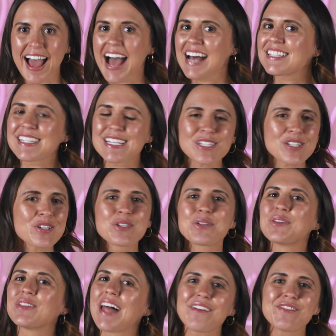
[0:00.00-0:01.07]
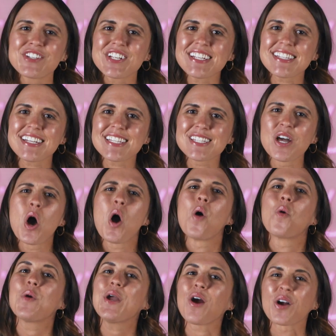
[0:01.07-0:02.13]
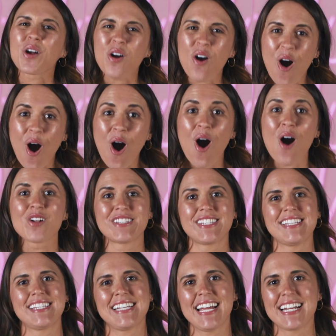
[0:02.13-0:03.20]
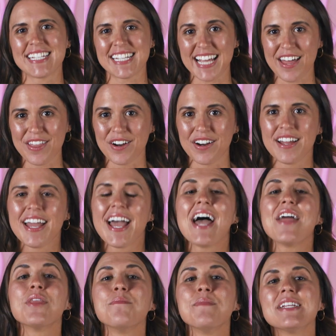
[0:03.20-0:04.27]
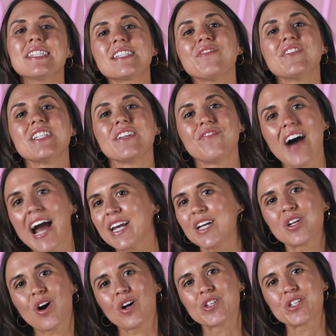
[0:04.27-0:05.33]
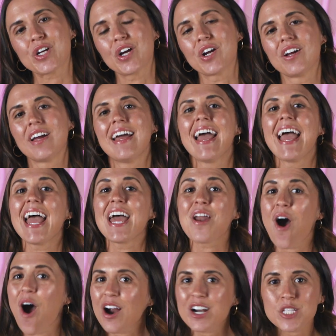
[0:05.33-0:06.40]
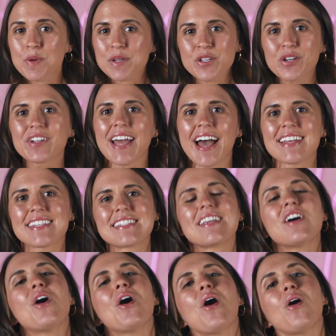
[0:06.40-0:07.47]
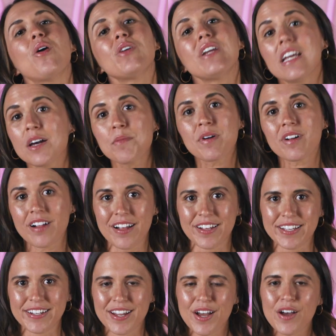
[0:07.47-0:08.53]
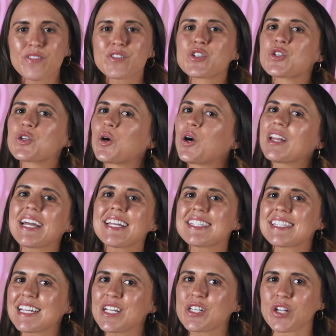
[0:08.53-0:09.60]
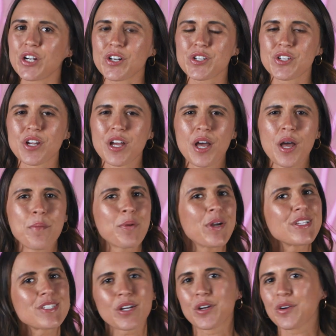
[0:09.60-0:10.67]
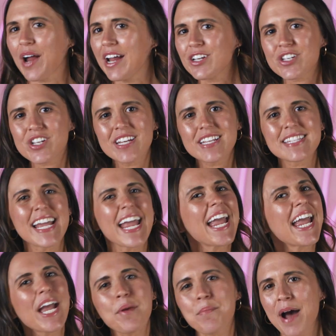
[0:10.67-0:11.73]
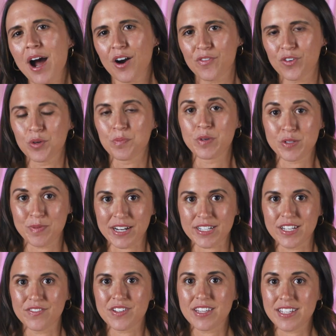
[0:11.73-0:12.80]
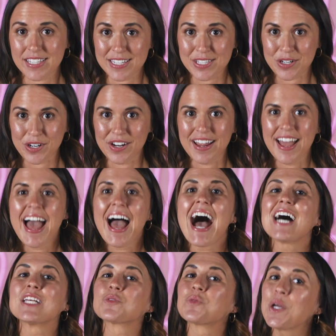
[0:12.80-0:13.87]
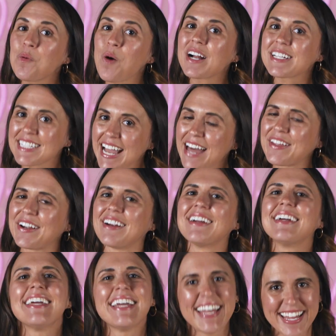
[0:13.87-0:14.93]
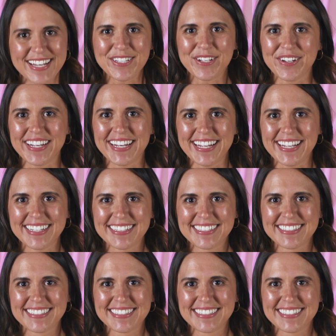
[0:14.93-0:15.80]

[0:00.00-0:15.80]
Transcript: As sisters who love Jesus, we are called to stand together in the midst of a divided culture. And our special guest, Oneka McClellan of Shoreline City Church, brings a gracious and powerful perspective to the sisterhood as we walk together in unity.